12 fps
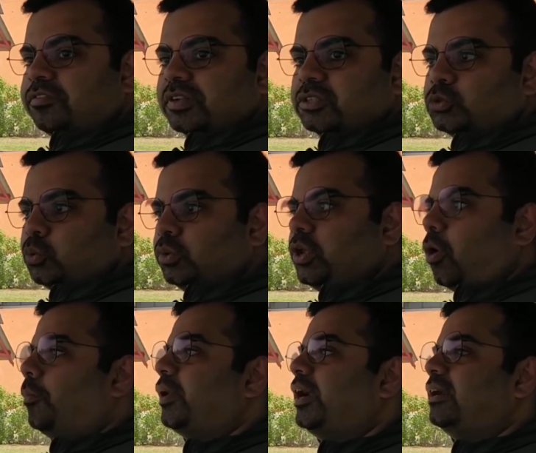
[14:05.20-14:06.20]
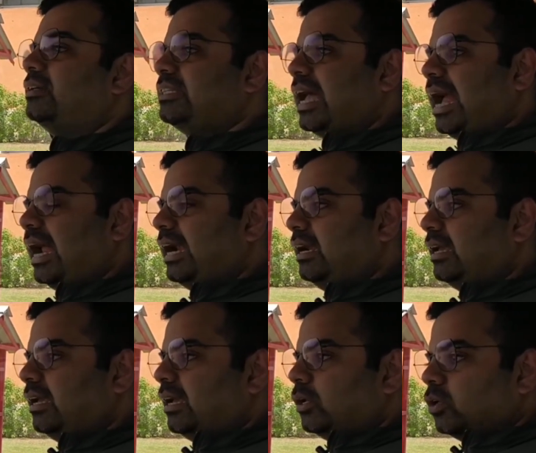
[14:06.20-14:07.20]
of difference to the operators and
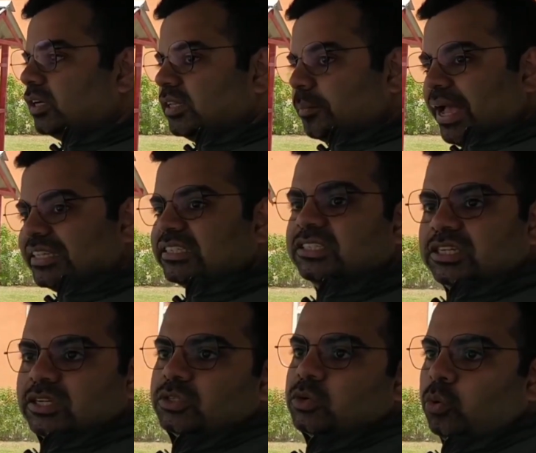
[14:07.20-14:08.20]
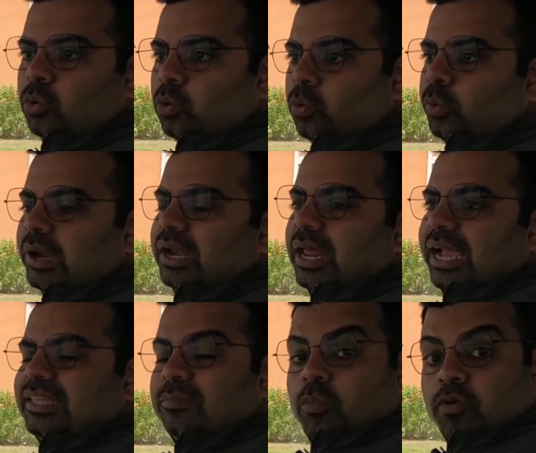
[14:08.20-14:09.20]
the passengers who will,
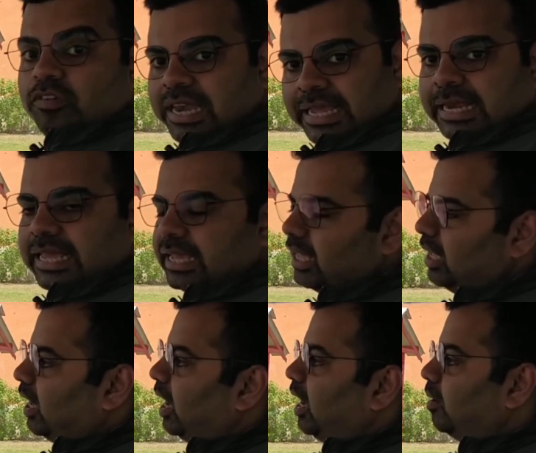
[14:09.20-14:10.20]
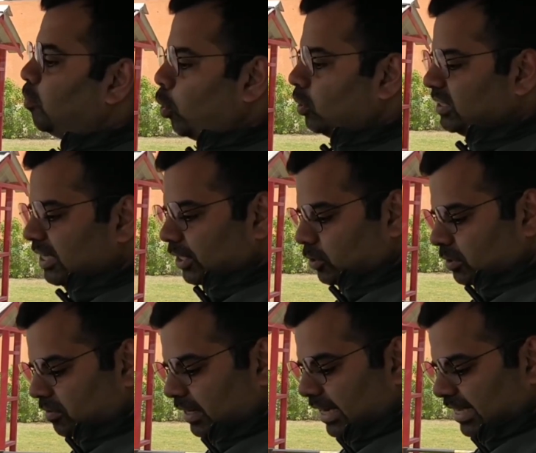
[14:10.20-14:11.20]
I think, more willingly board
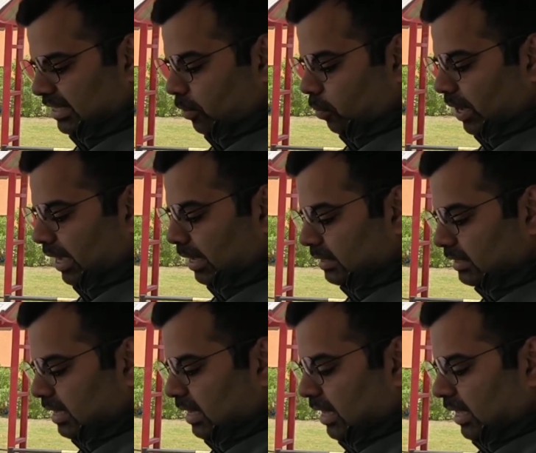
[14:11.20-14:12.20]
such fantastic vehicles.